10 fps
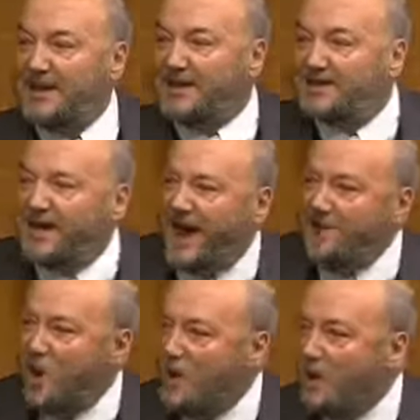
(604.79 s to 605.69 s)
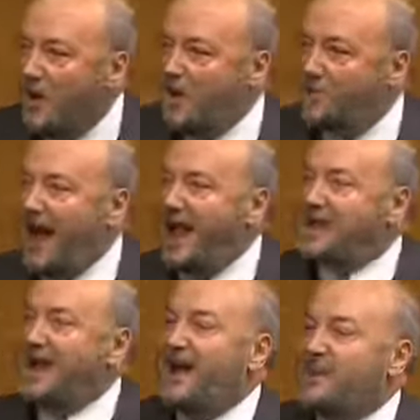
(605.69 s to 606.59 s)
Little did I know that
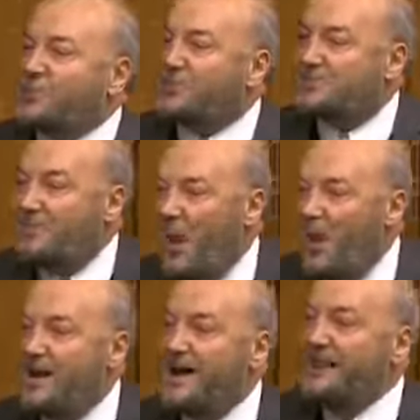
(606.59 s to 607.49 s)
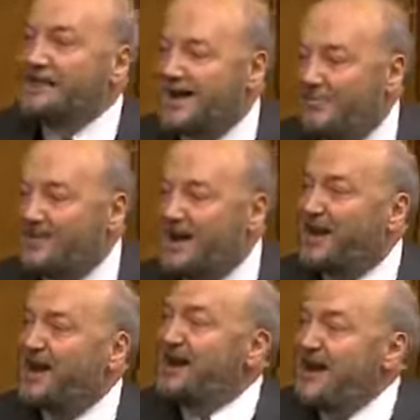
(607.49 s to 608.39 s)
Al-Qaeda would spawn something
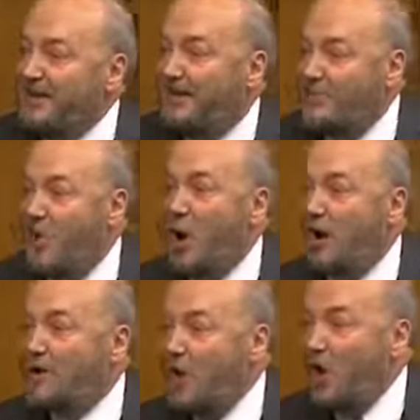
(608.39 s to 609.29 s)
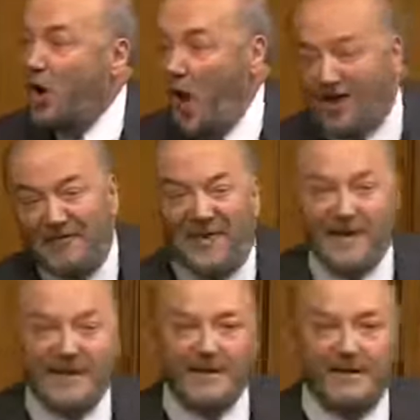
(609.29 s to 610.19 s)
even more horrific
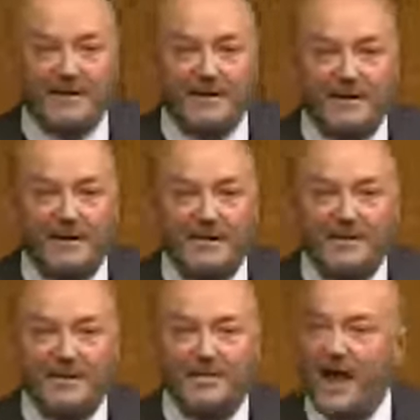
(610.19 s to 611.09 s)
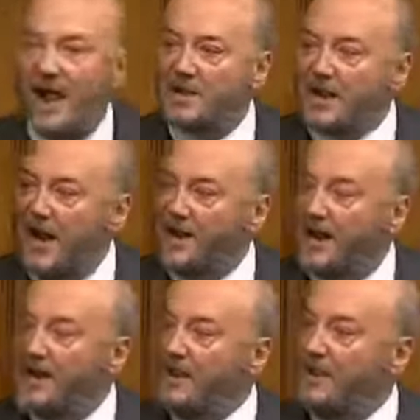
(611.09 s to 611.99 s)
than
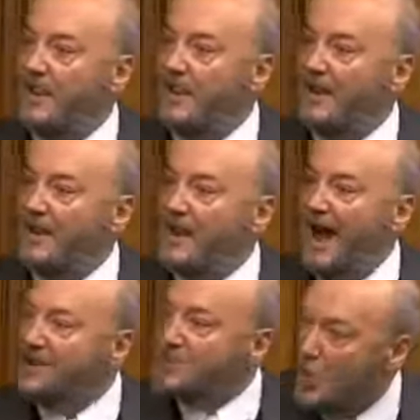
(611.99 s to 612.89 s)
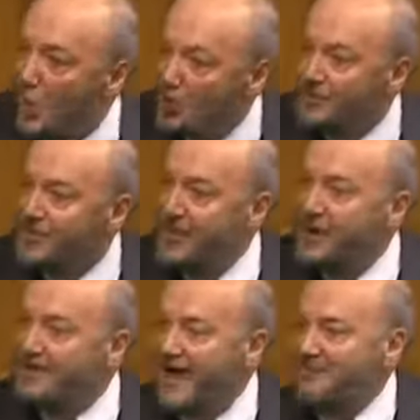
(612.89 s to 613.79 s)
Al-Qaeda. I told
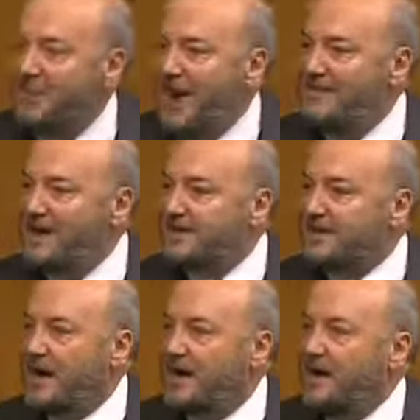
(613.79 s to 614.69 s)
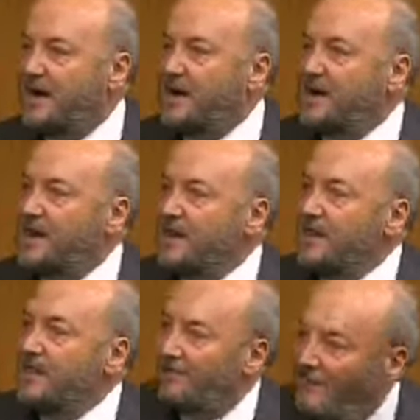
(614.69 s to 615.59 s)
the then Prime Minister,
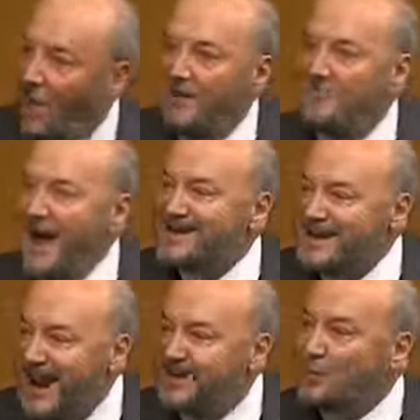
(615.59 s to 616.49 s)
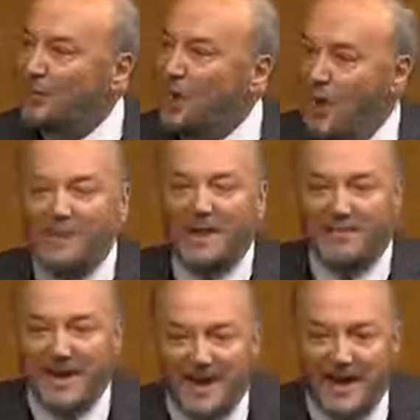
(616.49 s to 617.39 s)
the fall of Baghdad will not be the
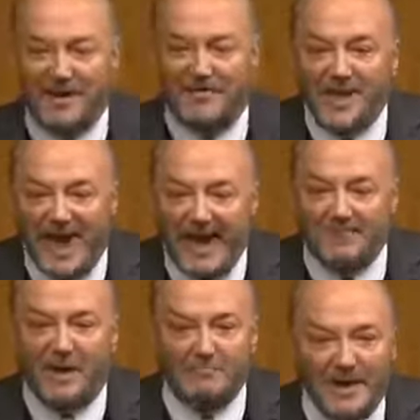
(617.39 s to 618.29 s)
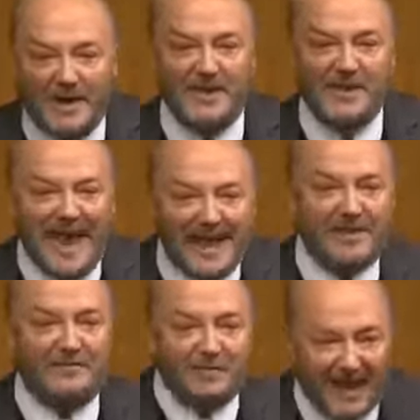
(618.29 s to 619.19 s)
beginning of the end, but merely the end
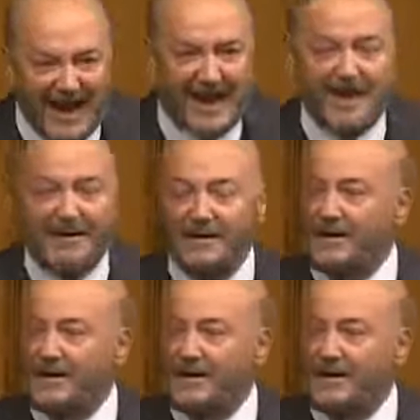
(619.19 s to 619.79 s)
of the beginning.